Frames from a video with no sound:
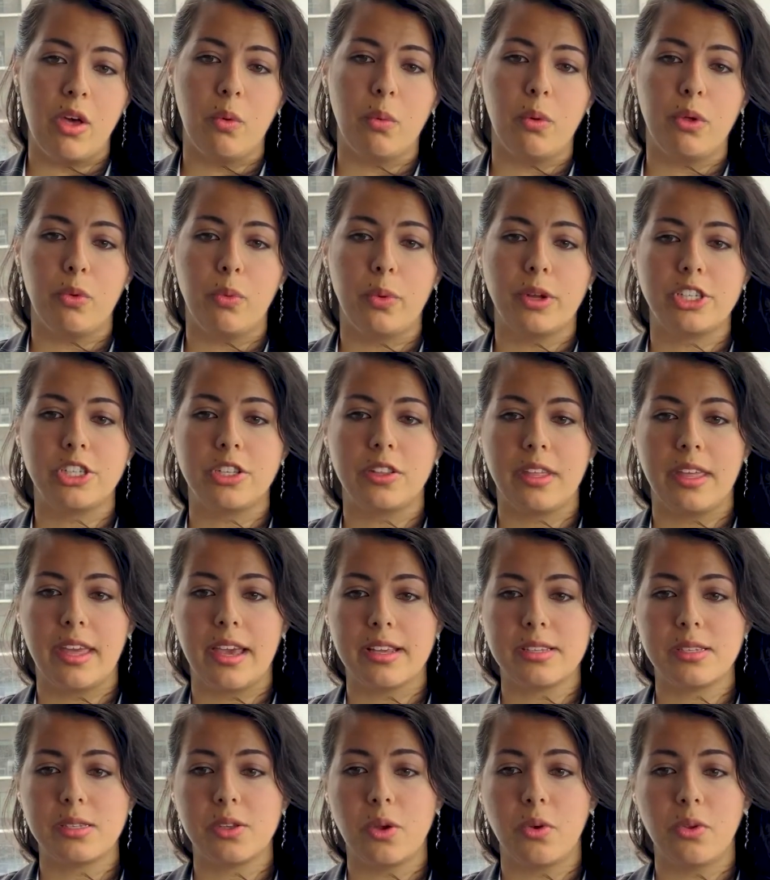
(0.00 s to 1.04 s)
with which the
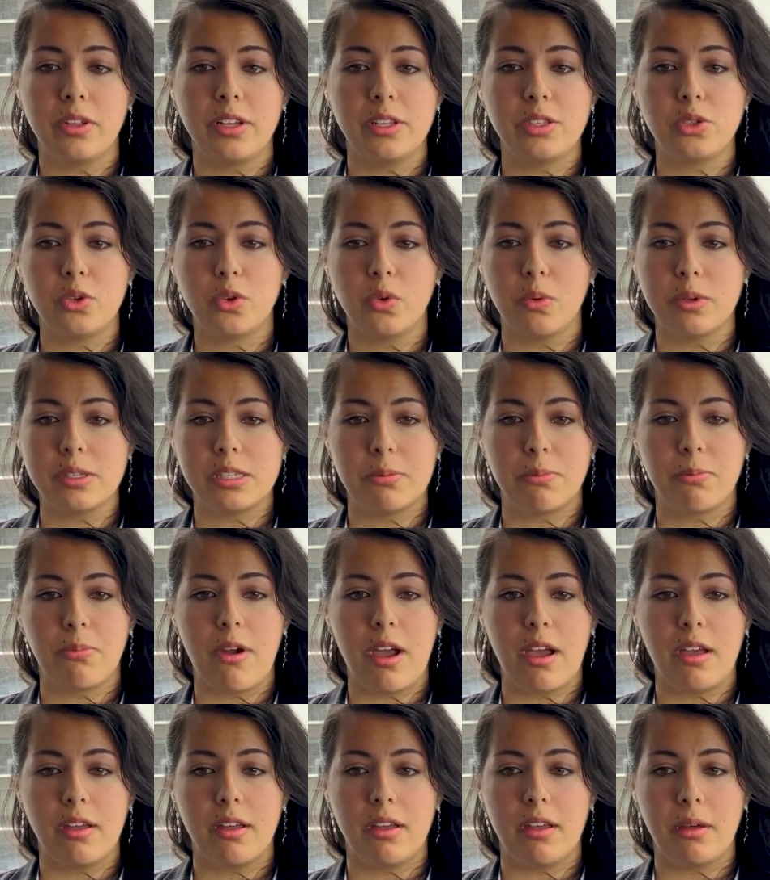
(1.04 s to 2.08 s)
guest's only tool was
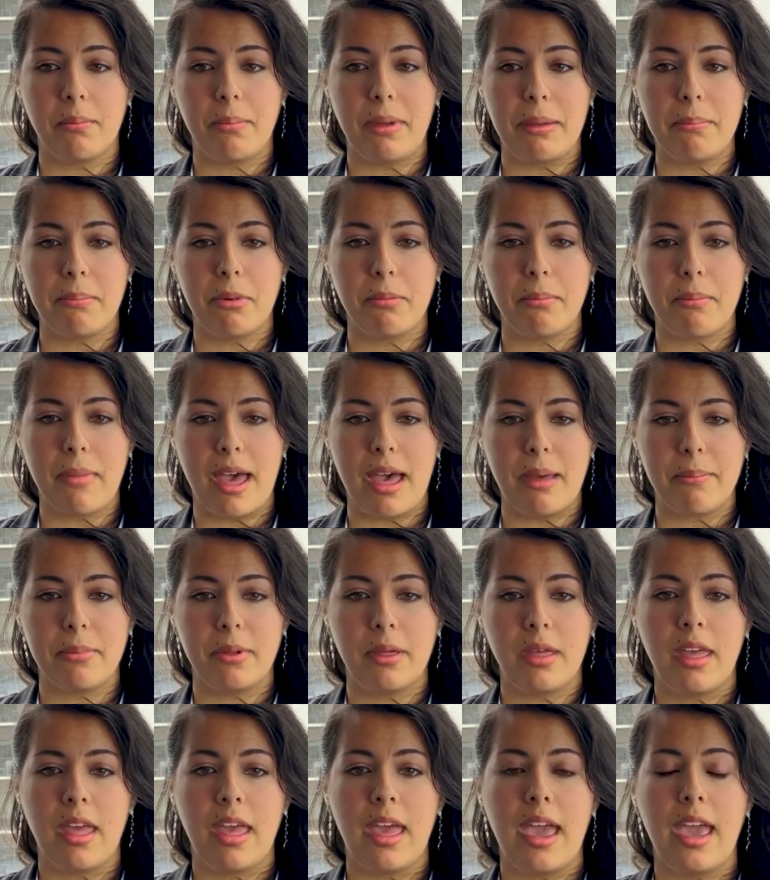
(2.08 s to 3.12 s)
a paper map
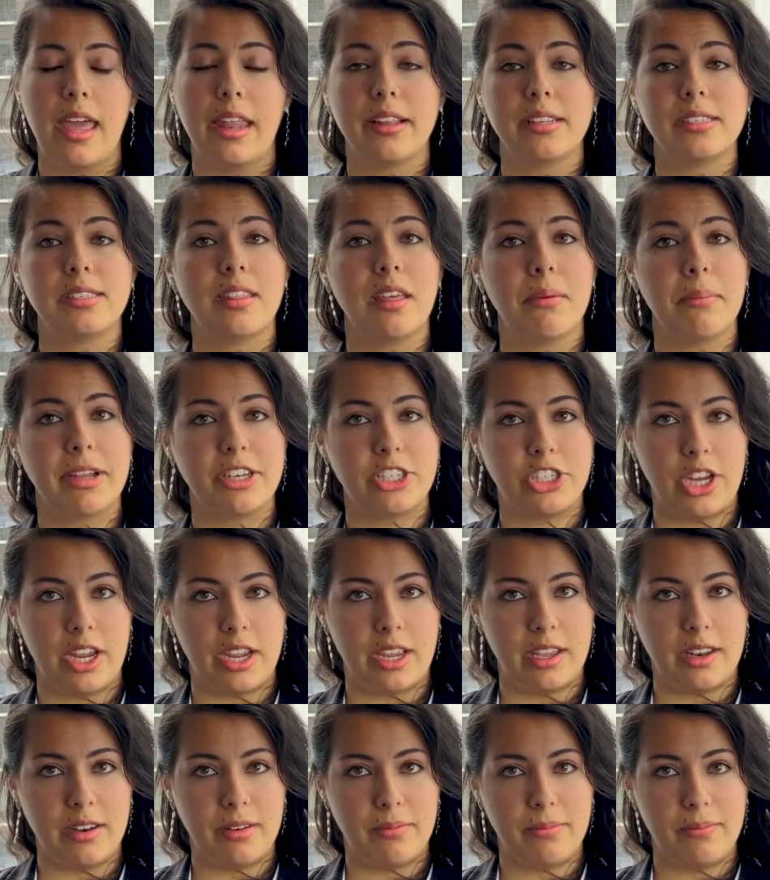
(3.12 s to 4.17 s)
handed to them at check-in.